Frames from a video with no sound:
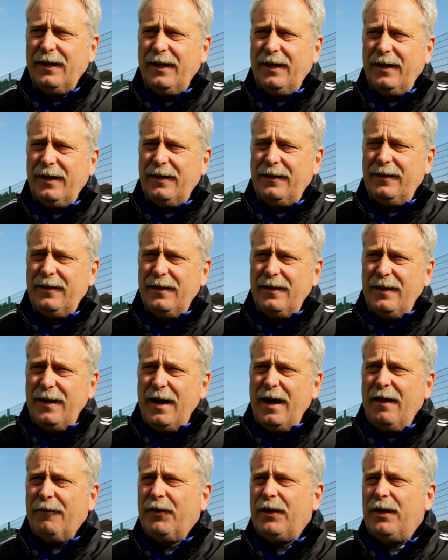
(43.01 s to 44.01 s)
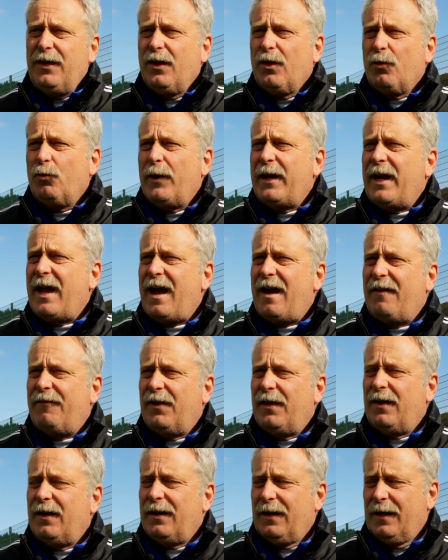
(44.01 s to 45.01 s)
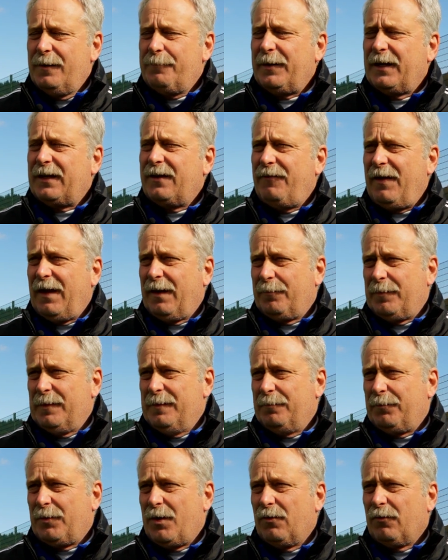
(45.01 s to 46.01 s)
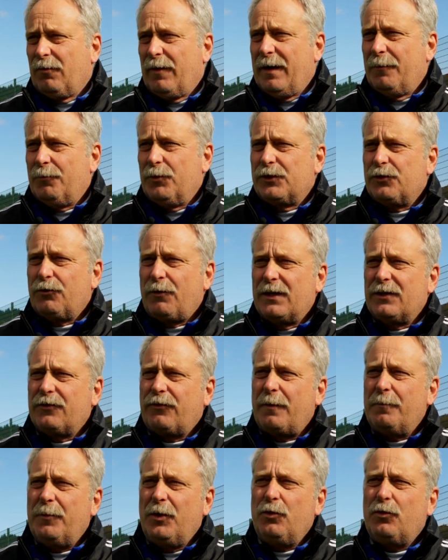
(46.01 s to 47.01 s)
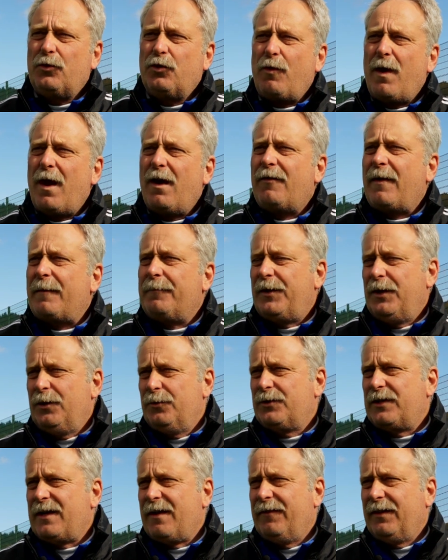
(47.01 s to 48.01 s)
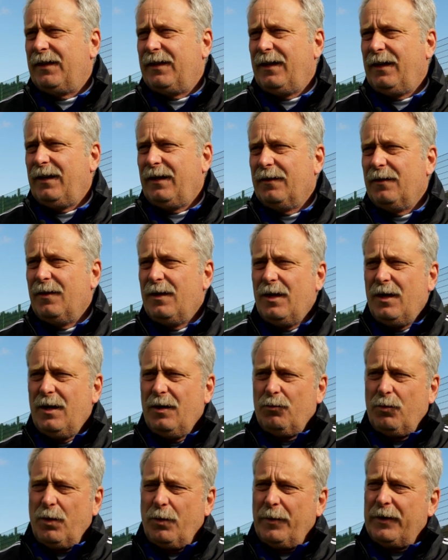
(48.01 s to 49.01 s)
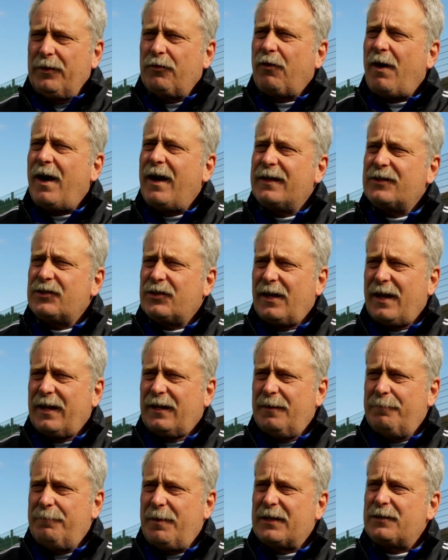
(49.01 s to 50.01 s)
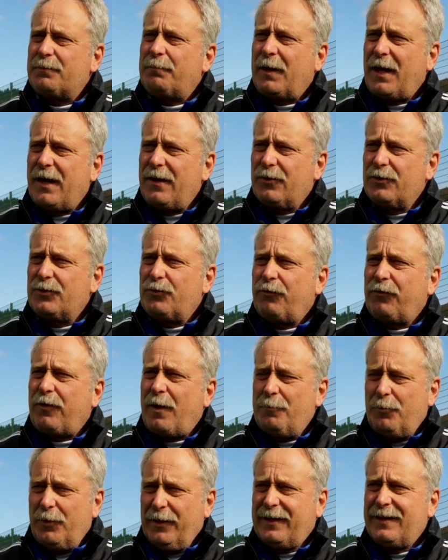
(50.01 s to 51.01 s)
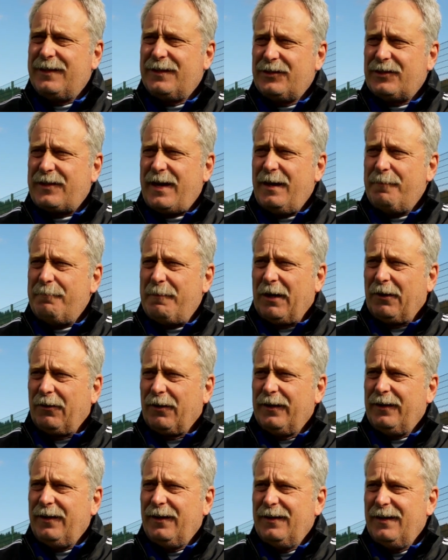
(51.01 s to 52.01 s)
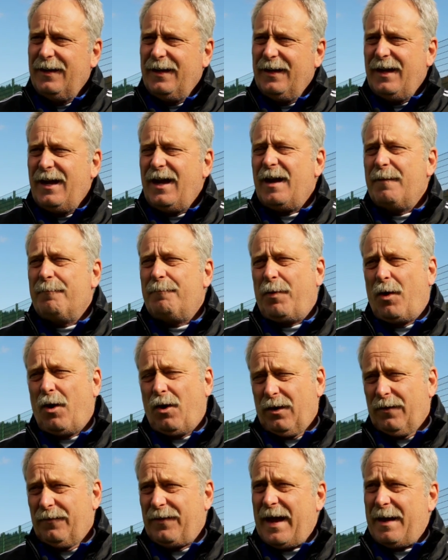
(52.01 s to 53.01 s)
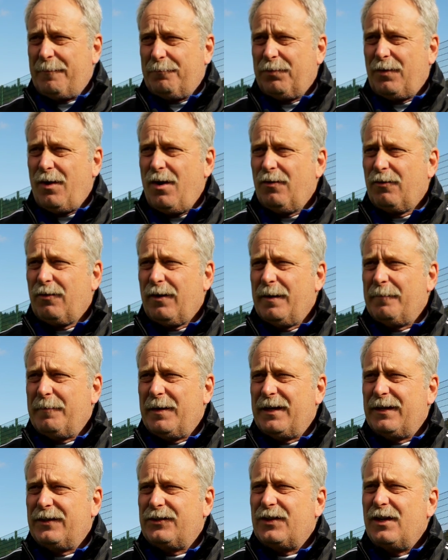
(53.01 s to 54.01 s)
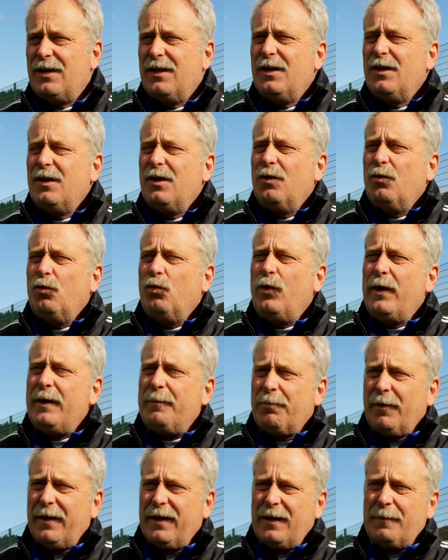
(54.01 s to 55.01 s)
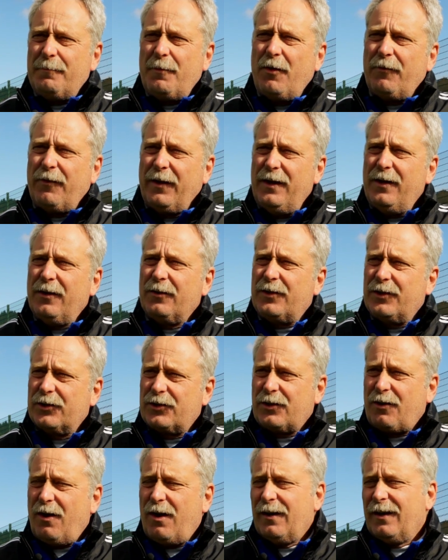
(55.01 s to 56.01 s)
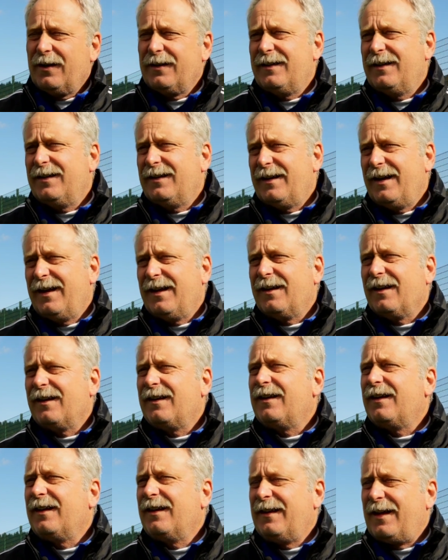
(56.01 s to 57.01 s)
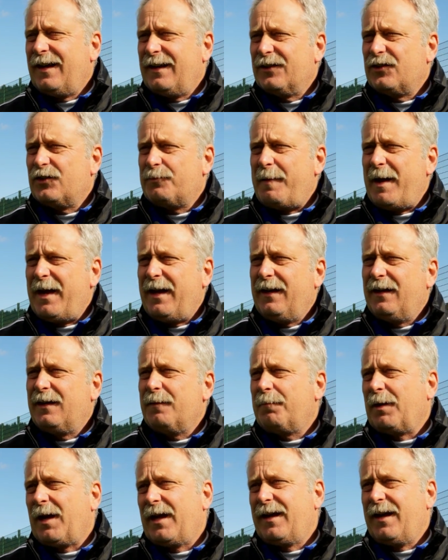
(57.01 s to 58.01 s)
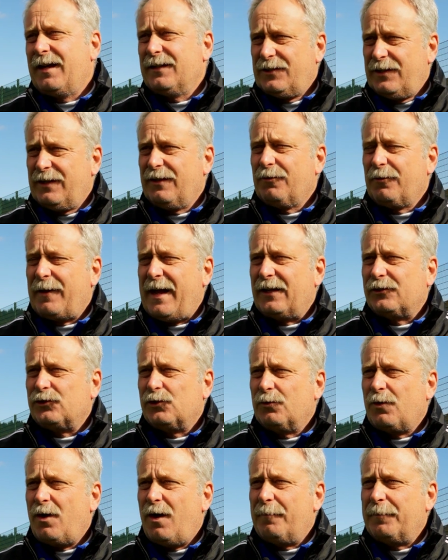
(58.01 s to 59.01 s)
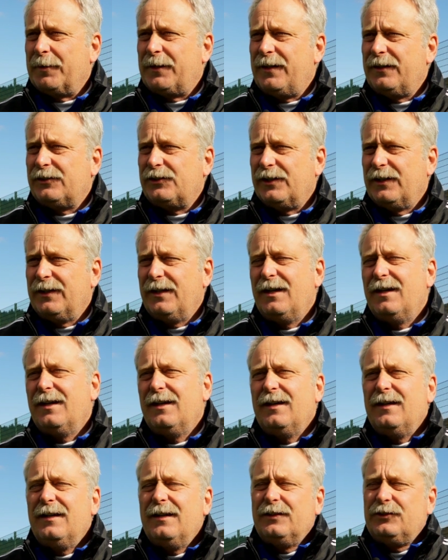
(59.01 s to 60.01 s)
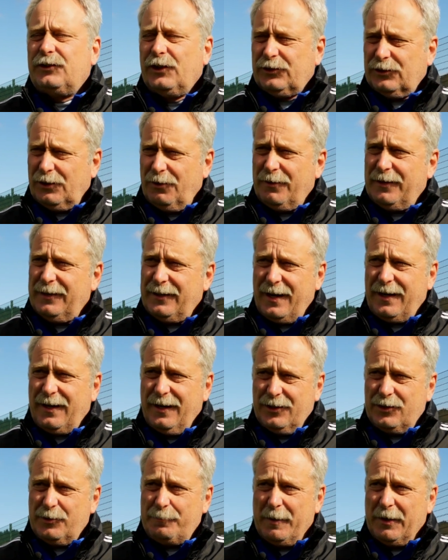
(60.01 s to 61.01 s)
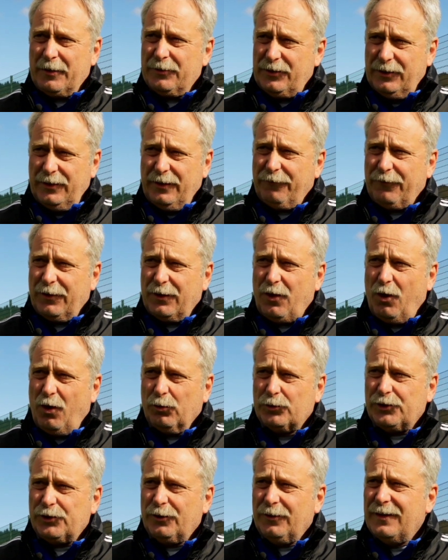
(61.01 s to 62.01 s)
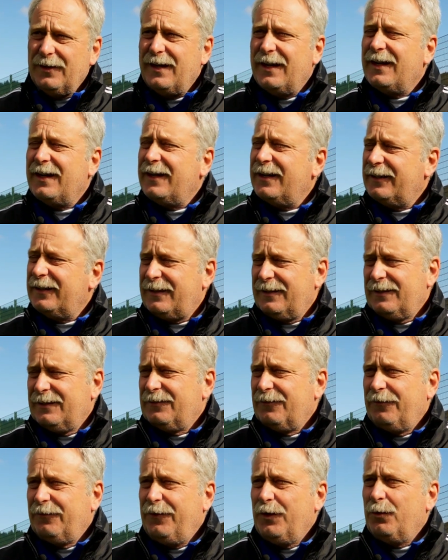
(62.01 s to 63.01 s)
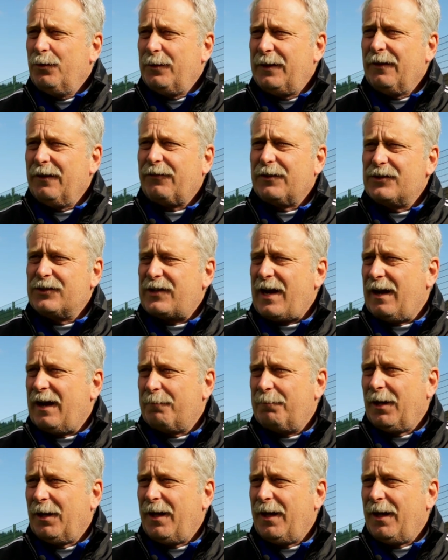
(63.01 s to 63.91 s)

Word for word: and every year we have an Olympic development program which runs from U12 up to U17 where we try to select the best players from within the state of Maryland. And part of that program is we bring them over here to Scotland, England, and then to Spain to play against international competition just so that they can experience a different culture and get to view a different style of